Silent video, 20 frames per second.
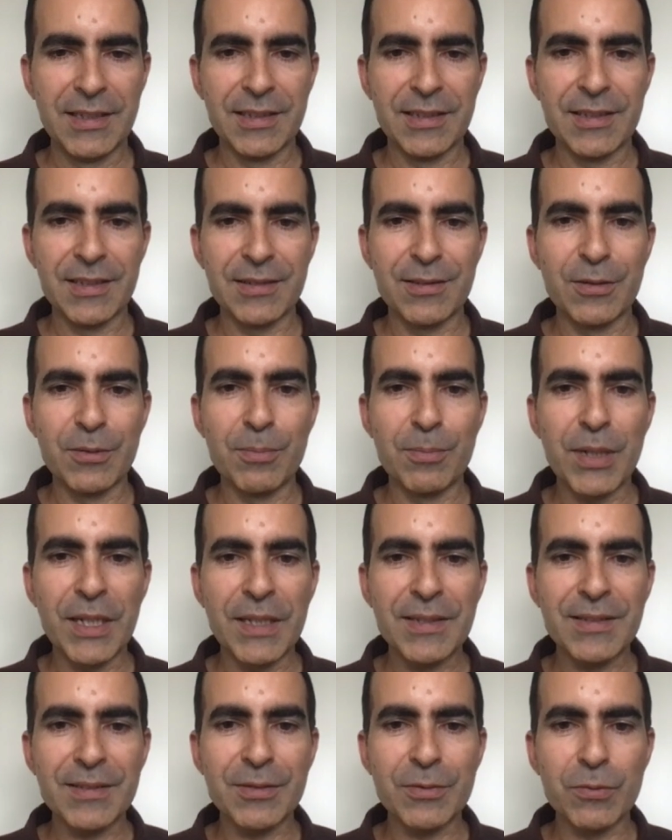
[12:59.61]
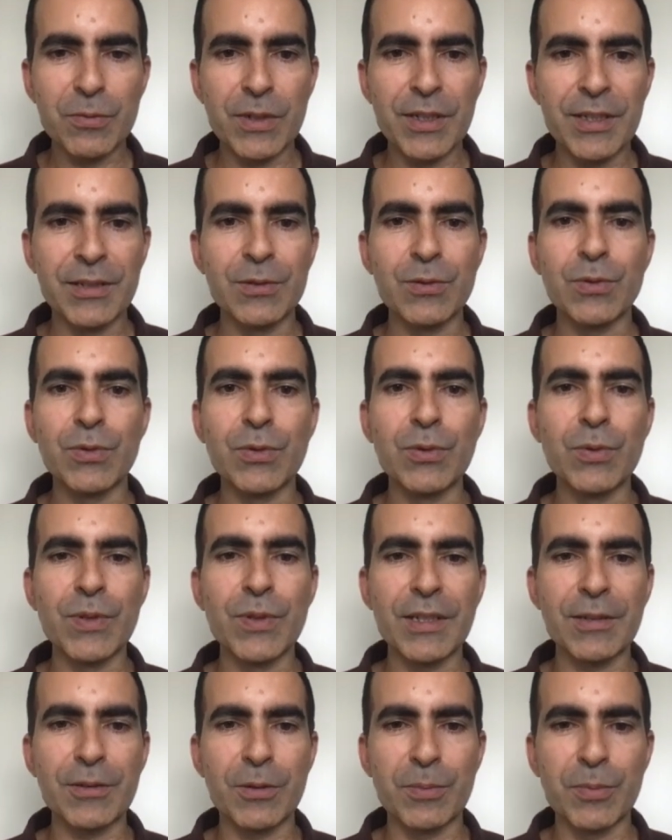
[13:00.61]
the best way to use
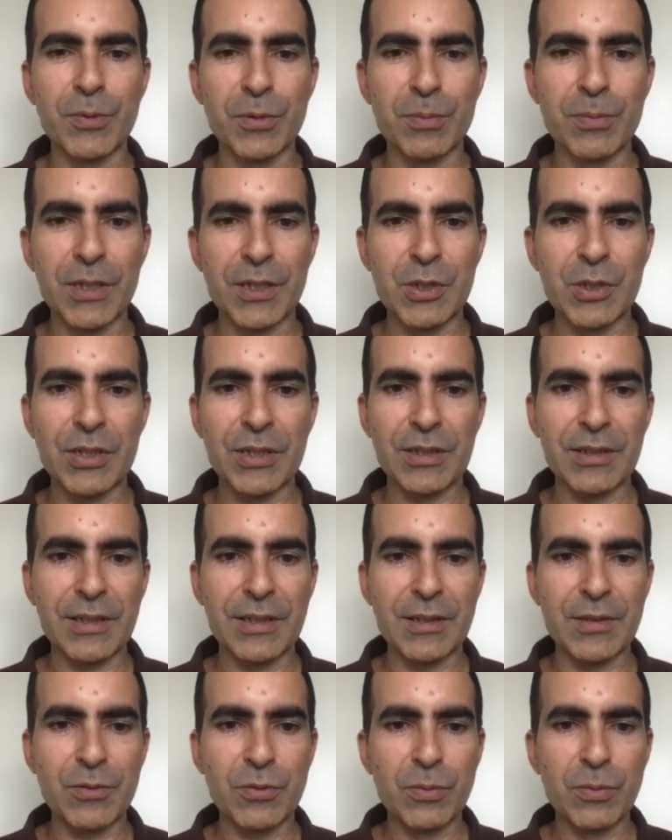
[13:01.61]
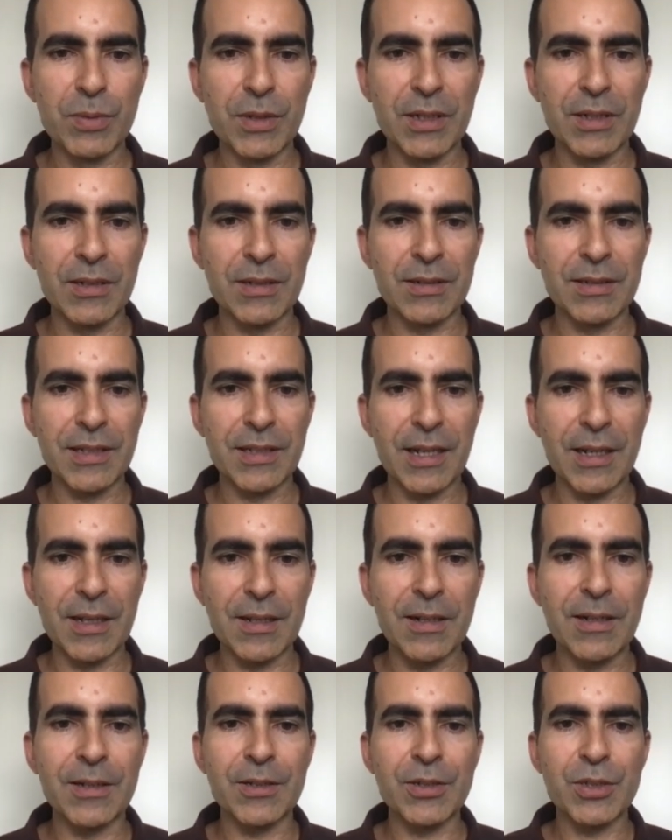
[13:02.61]
that compute budget is to build a
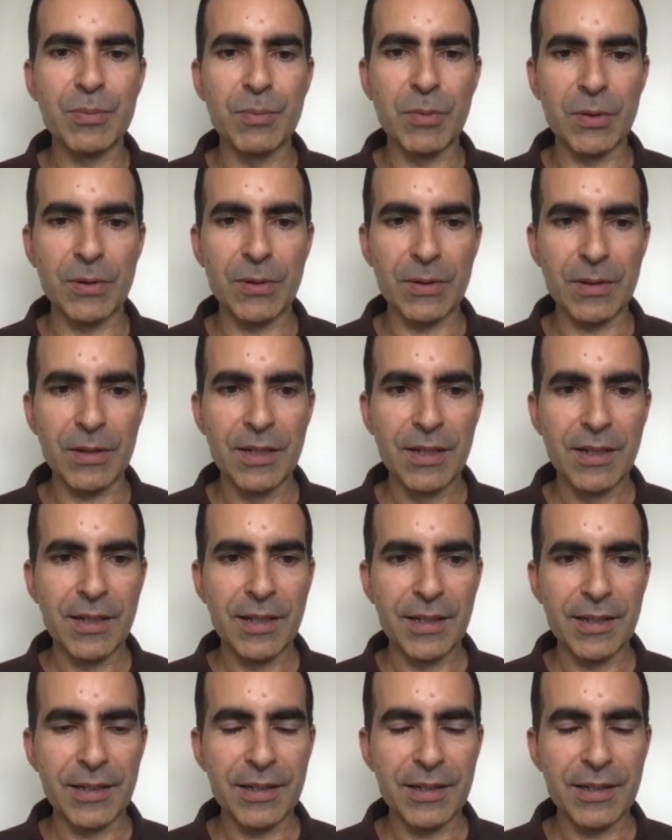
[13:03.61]
large model. And